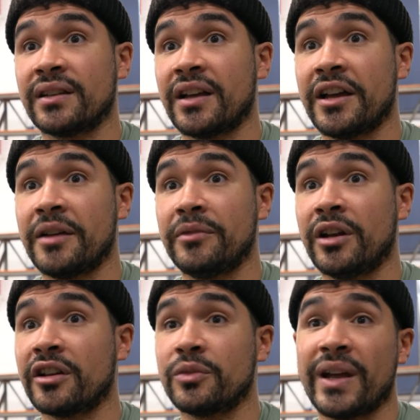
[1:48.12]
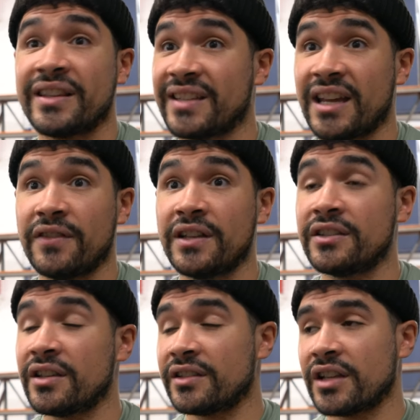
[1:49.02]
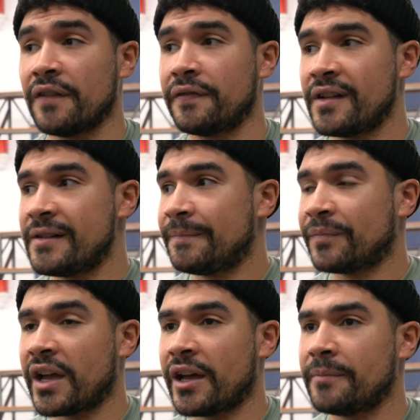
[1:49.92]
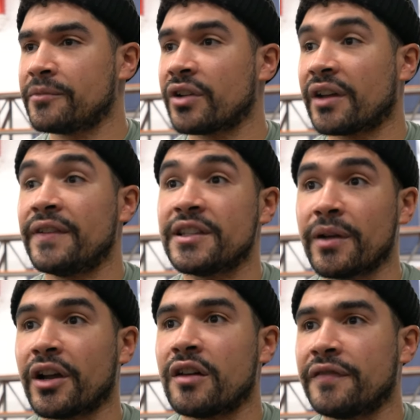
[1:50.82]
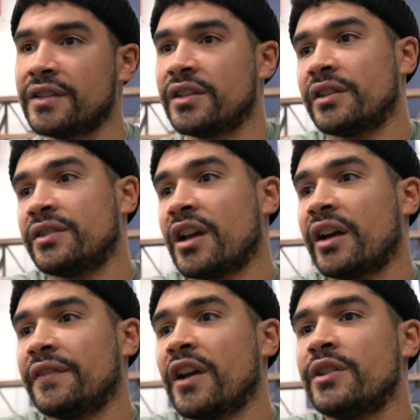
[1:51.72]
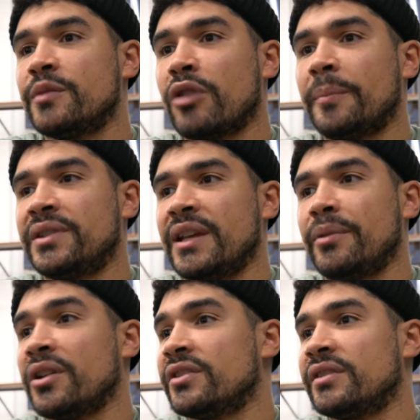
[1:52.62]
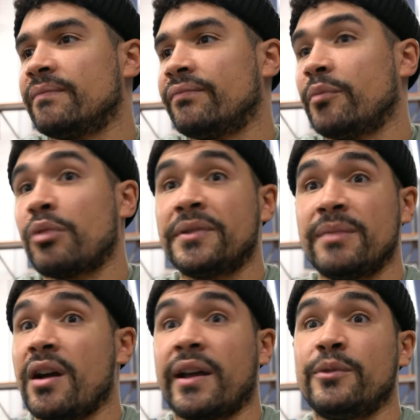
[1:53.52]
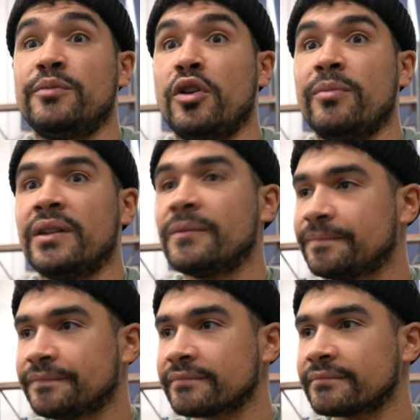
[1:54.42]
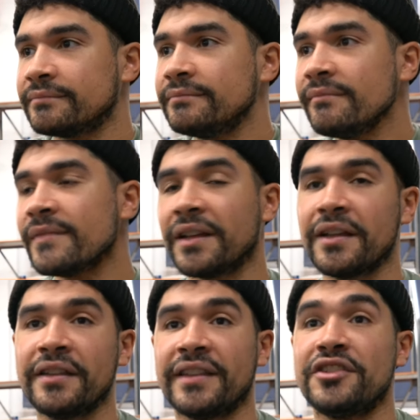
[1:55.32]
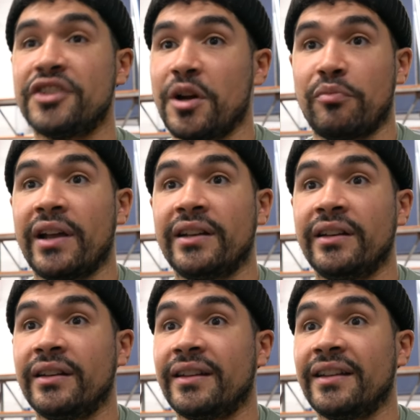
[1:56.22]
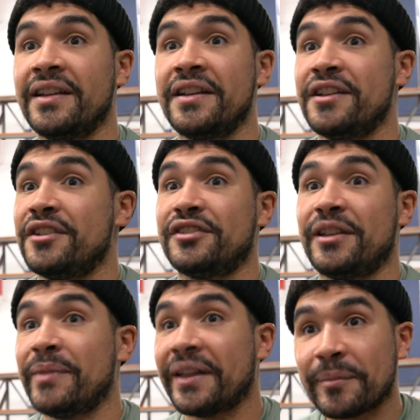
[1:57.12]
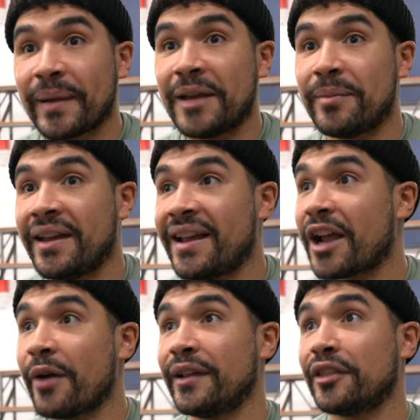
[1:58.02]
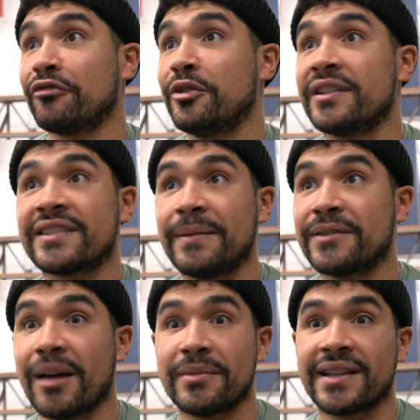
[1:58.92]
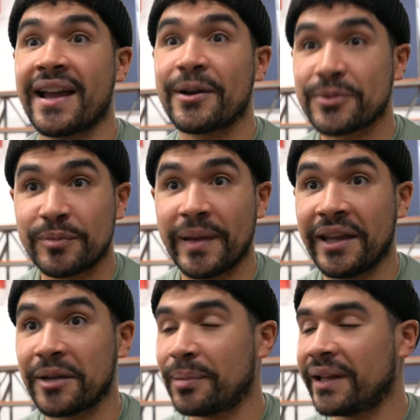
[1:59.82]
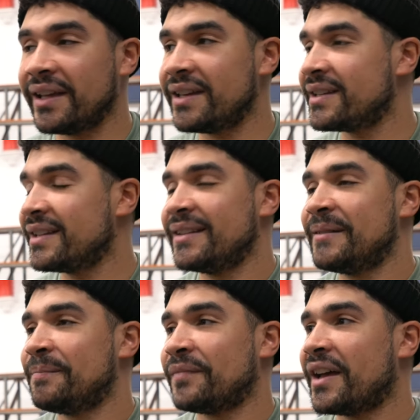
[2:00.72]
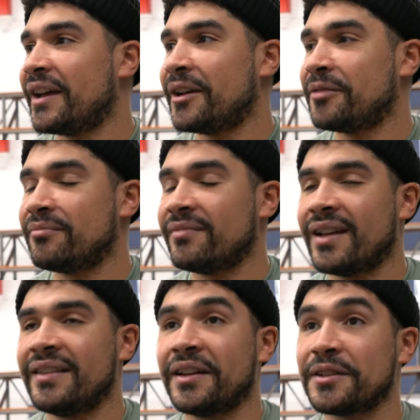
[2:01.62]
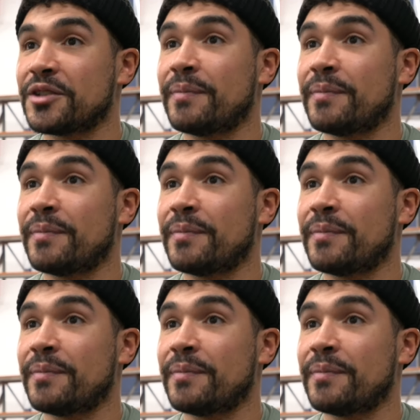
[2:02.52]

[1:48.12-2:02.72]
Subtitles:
you know, because we had savings and stuff. So I convinced my girlfriend to kind of go into property because the property market was booming. Then she got pregnant. So then we had the baby going through at the same time as the house was being completed. And then I just